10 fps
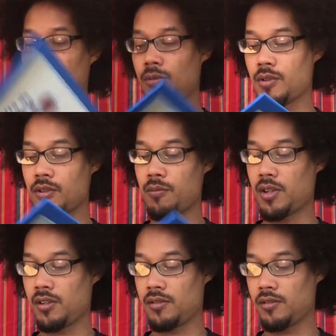he was a
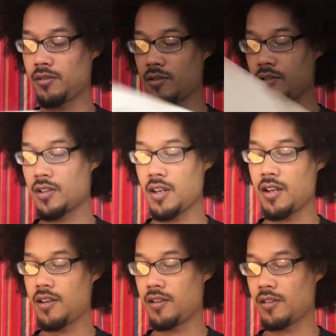bit
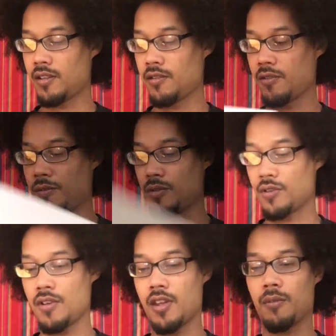scared. I don't know if you
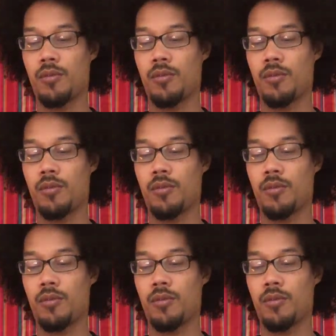saw that